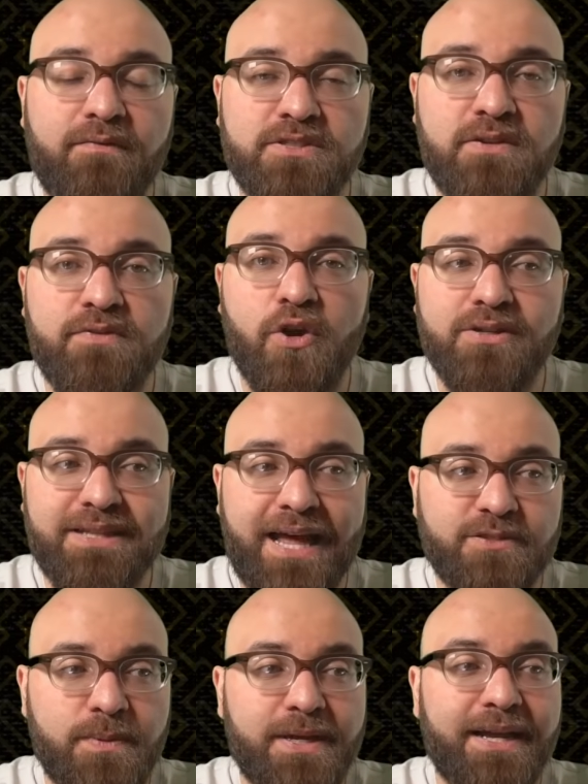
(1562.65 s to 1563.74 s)
receiving yards
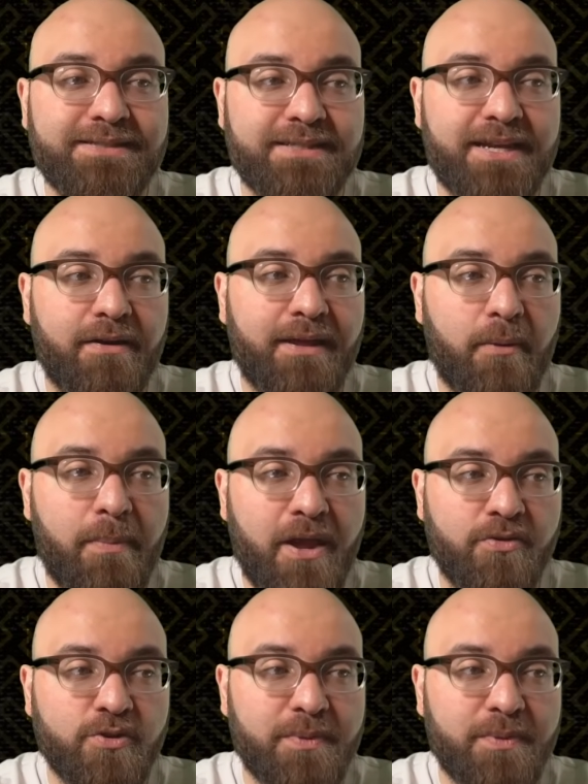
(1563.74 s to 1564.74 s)
last week against the Carolina Panthers.